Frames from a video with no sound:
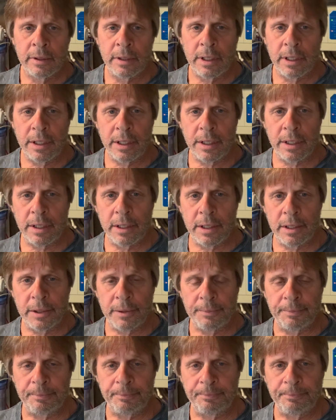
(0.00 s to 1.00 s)

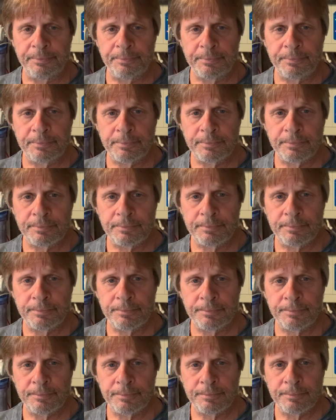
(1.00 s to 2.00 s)

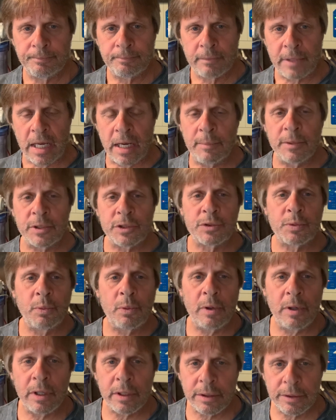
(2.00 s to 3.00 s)
how much
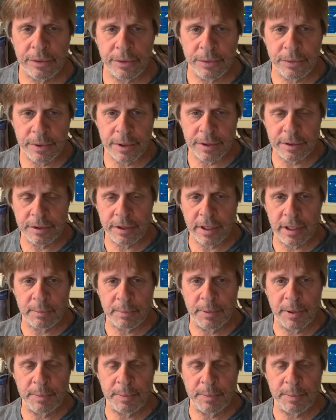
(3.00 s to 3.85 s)
water you can take.